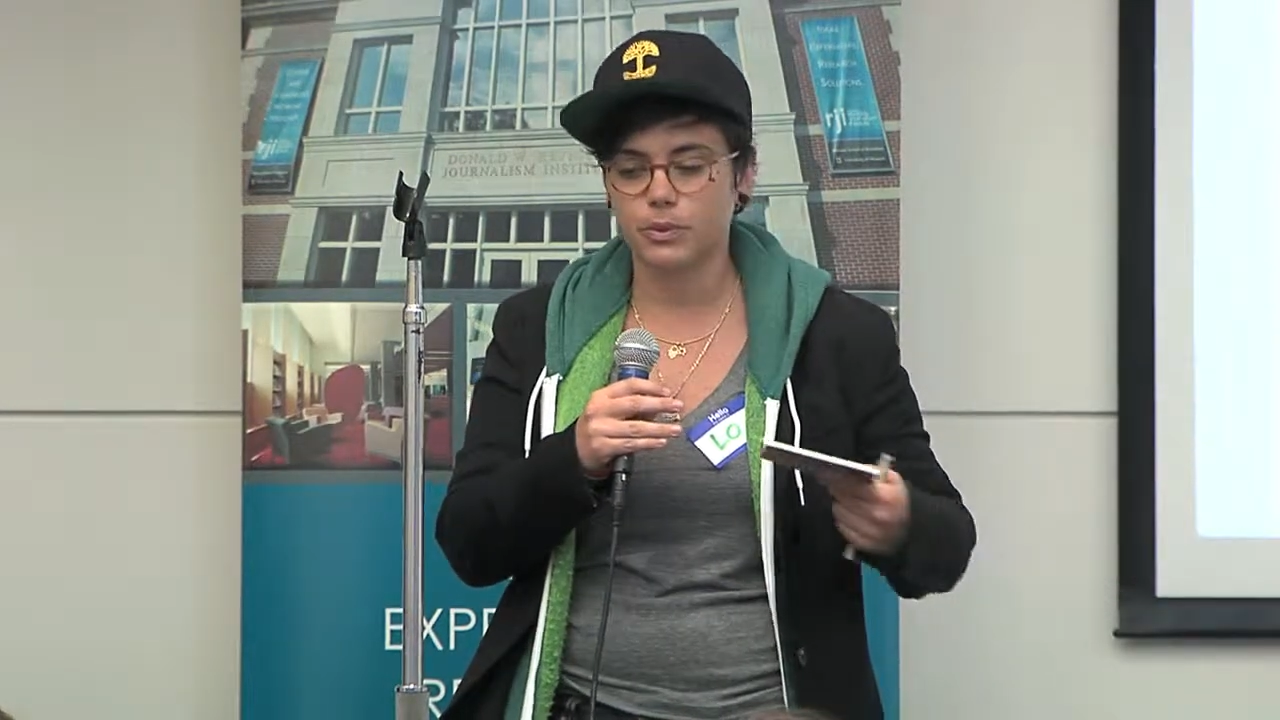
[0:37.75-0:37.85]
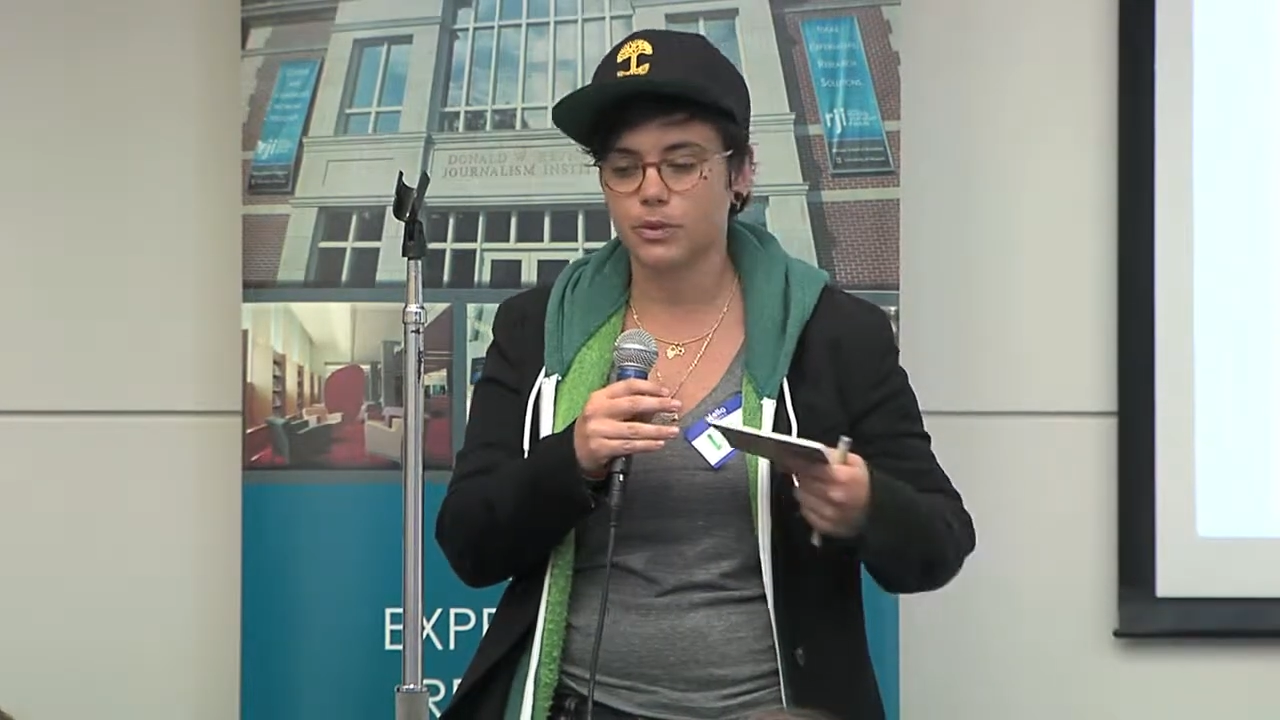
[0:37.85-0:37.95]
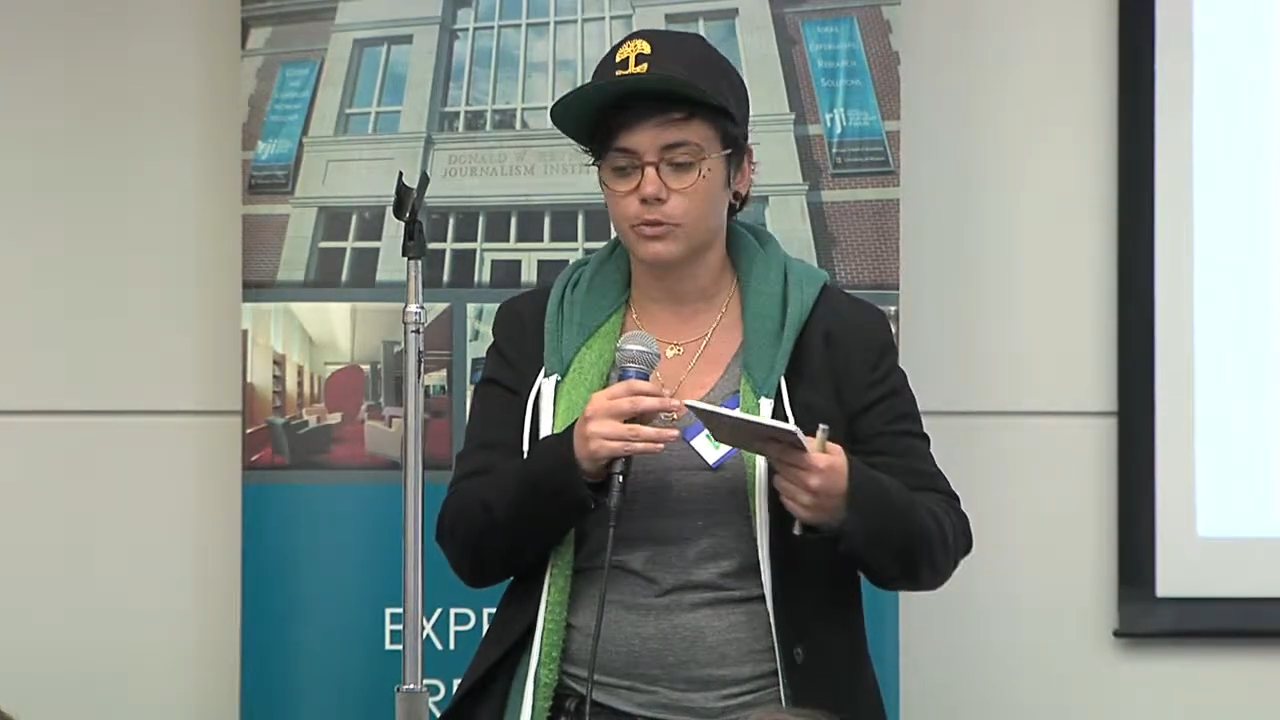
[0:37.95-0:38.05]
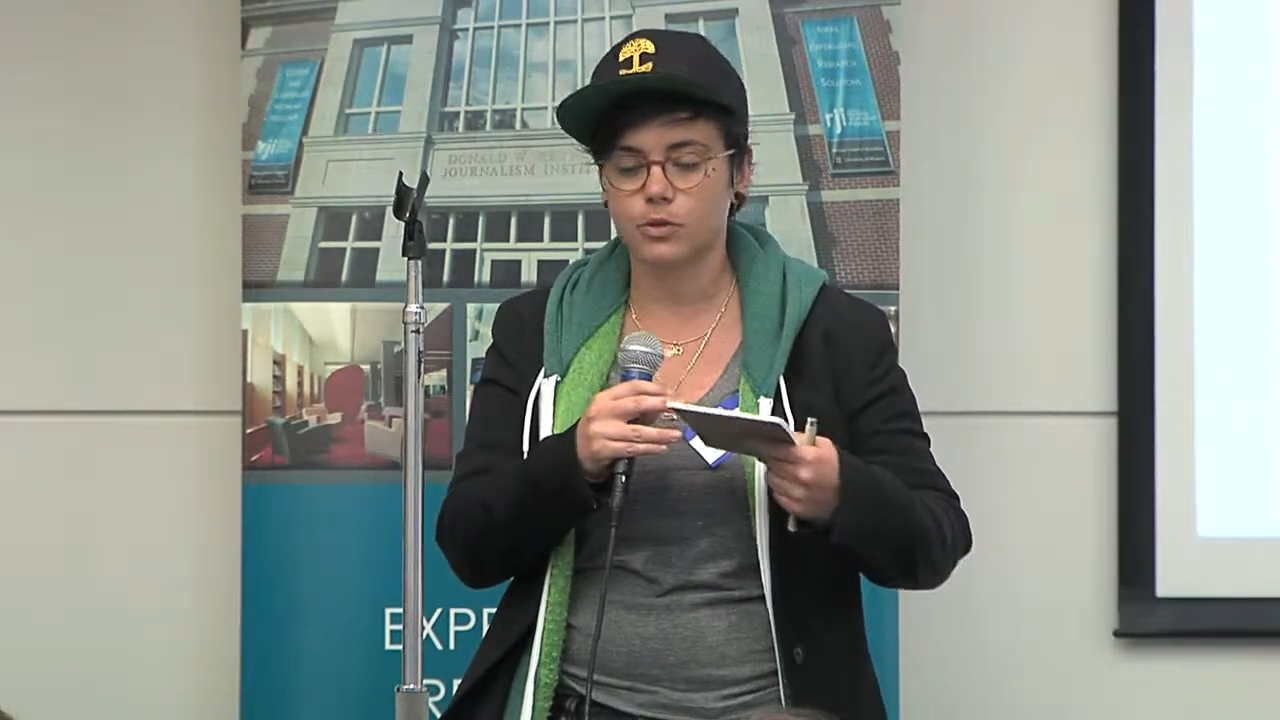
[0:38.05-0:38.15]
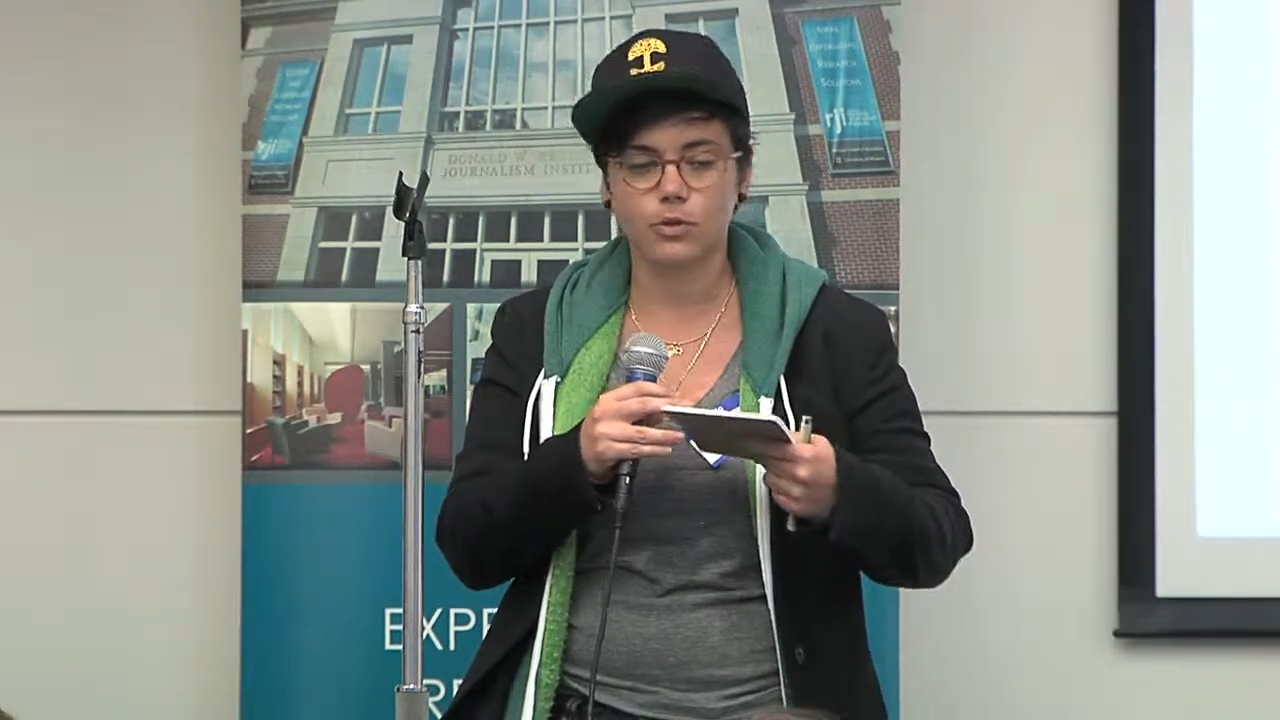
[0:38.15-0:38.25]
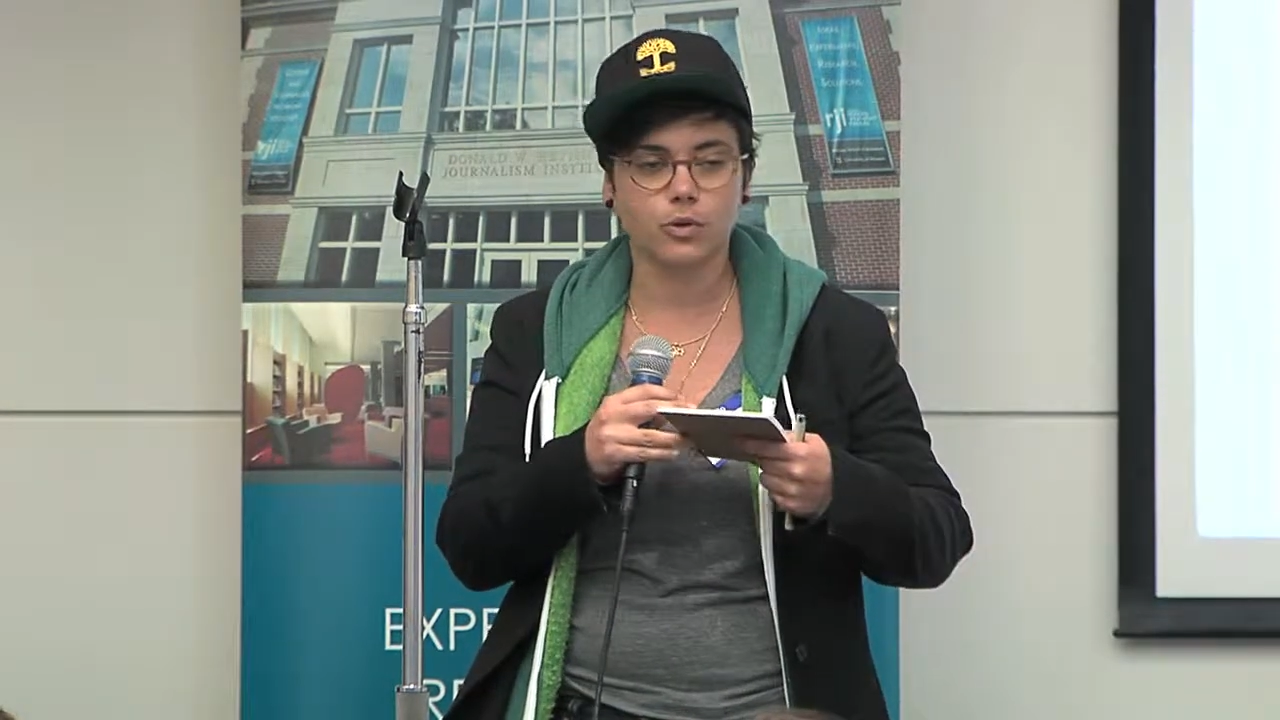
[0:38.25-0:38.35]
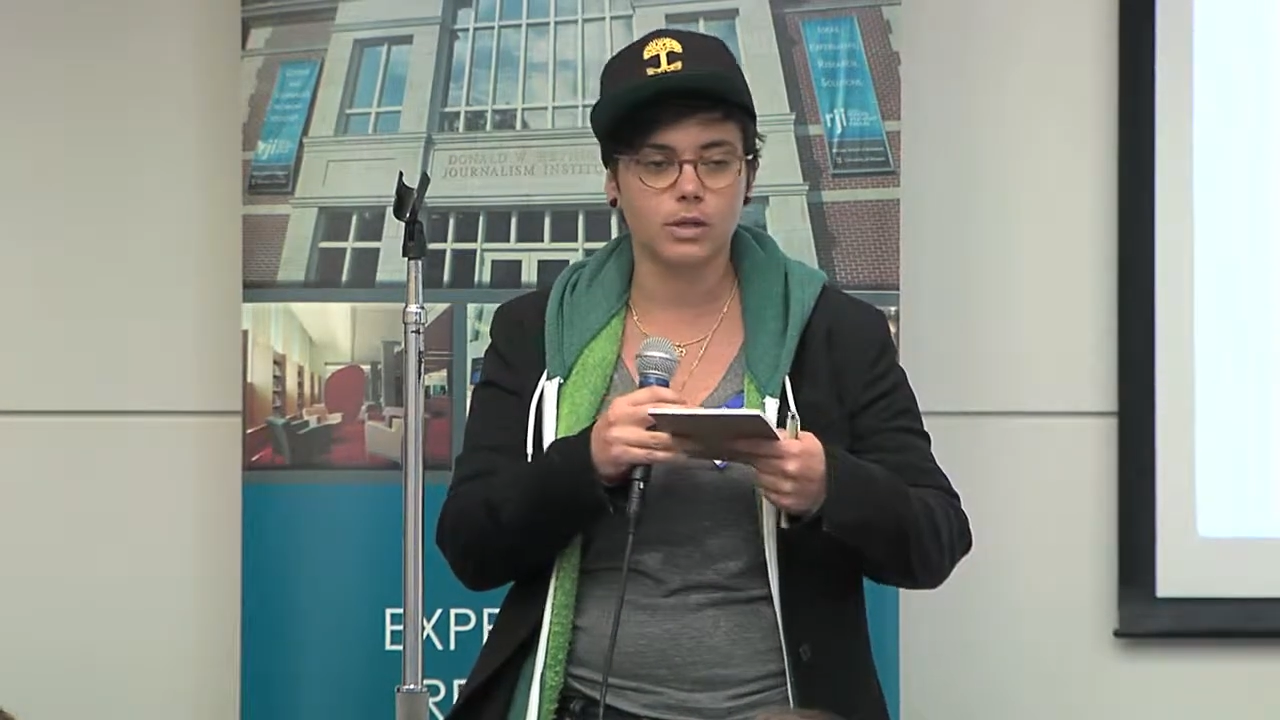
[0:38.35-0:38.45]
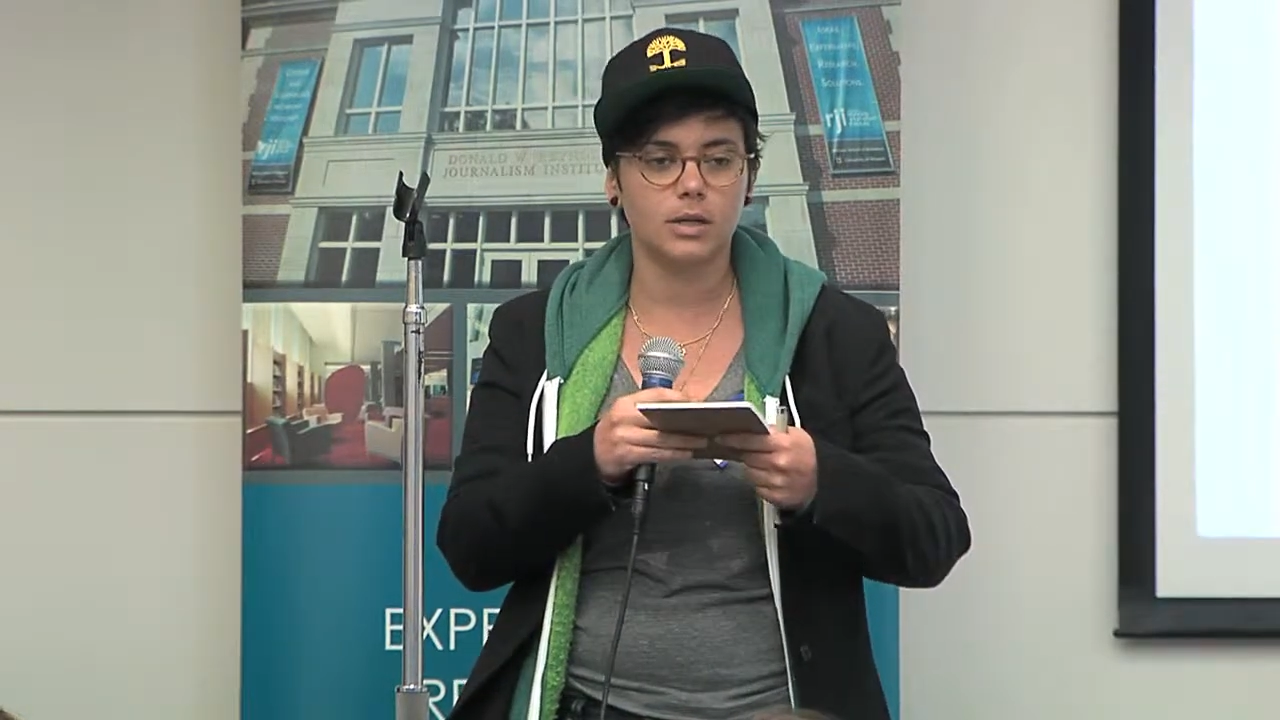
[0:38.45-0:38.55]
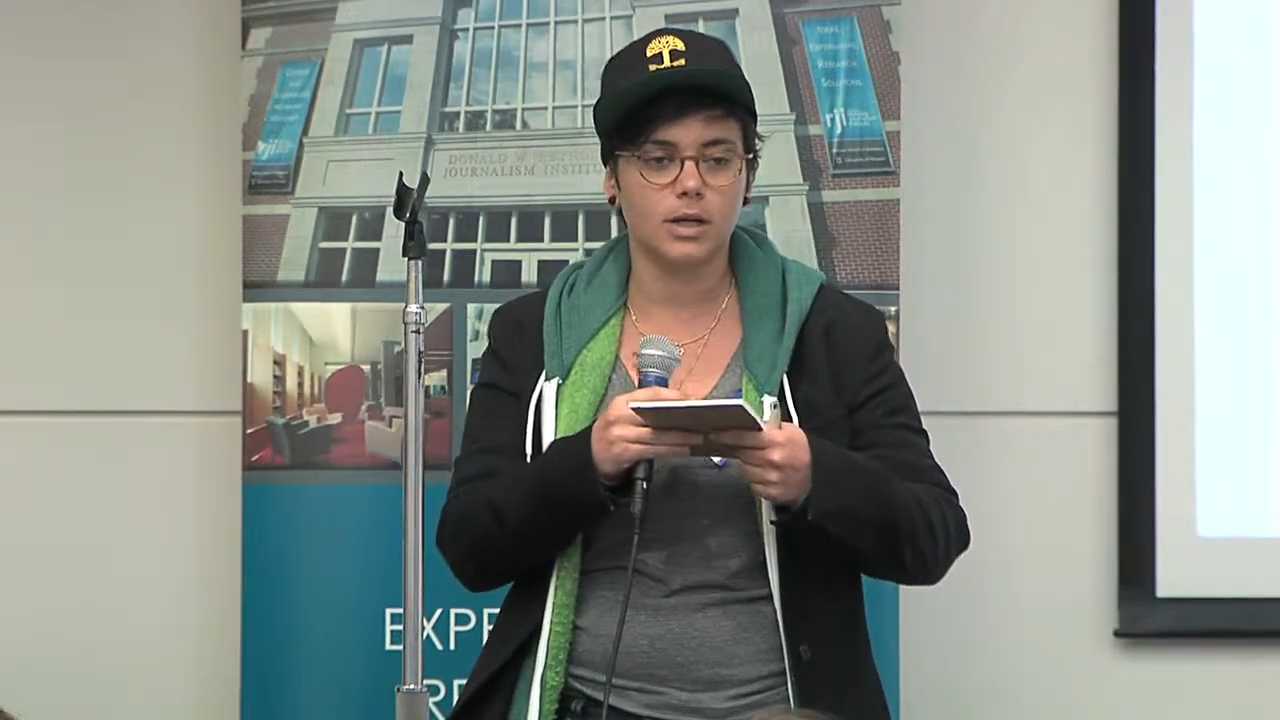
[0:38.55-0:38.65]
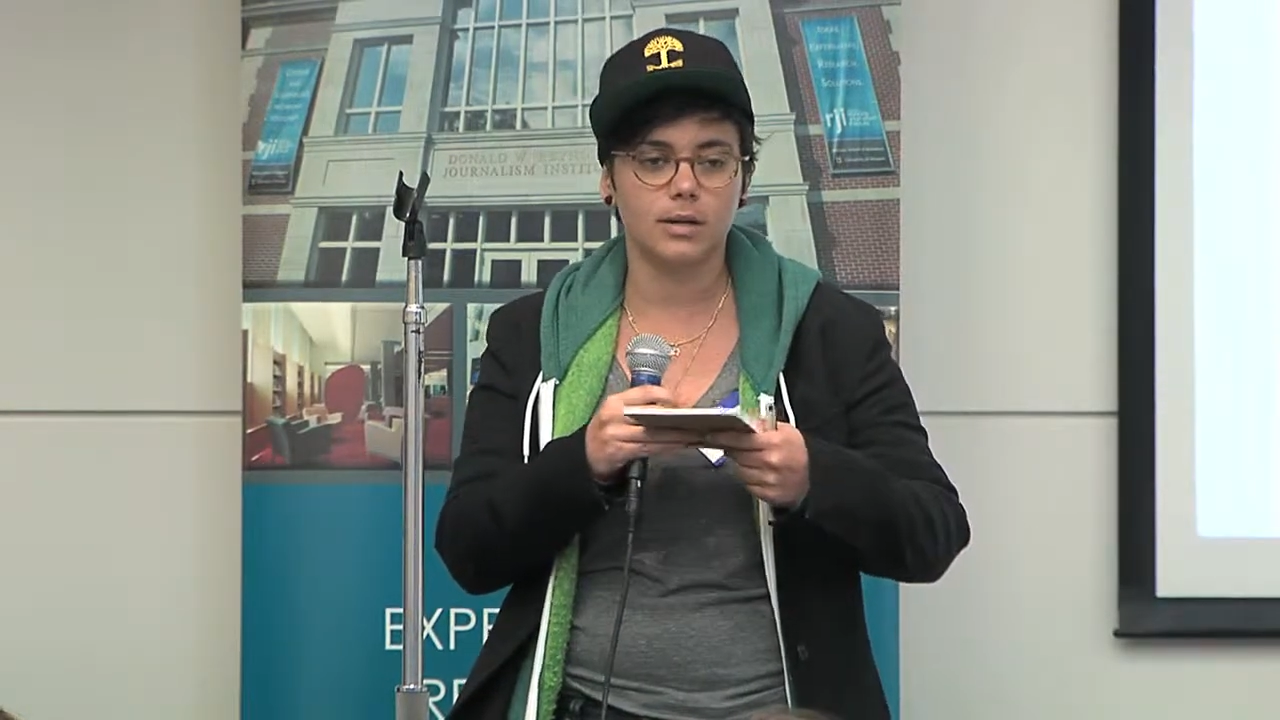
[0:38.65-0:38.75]
we want to
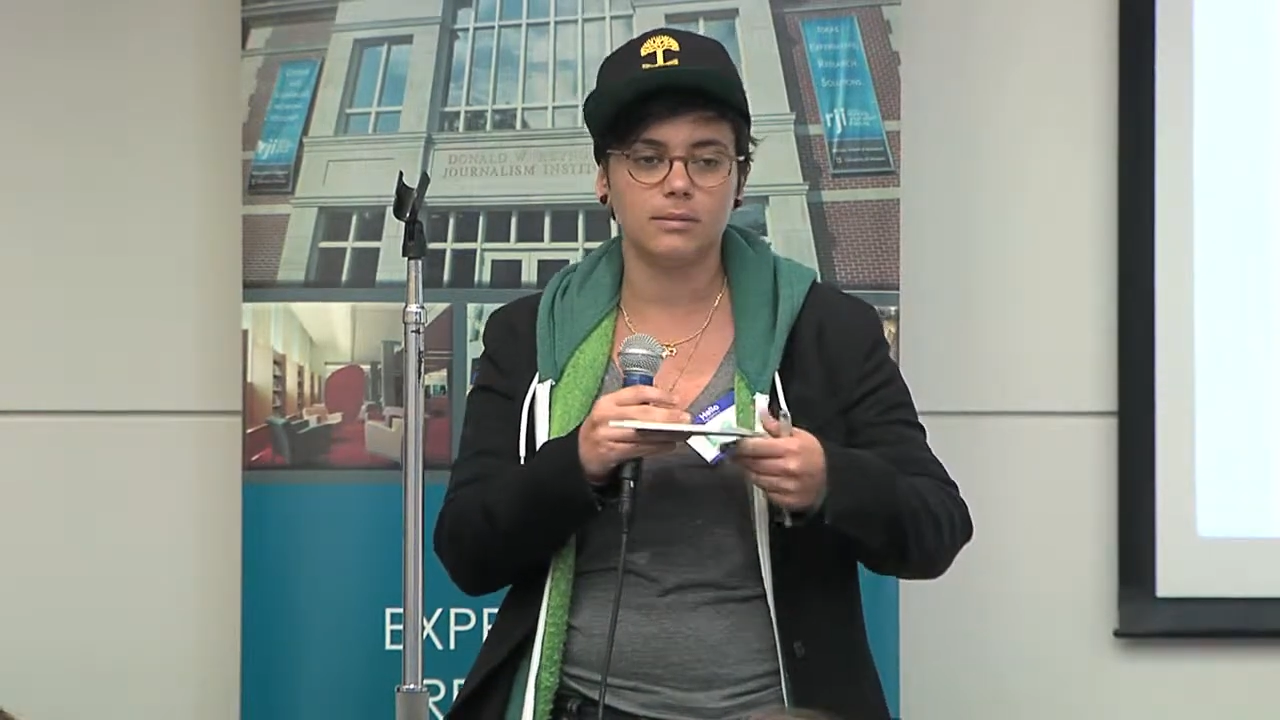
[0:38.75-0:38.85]
record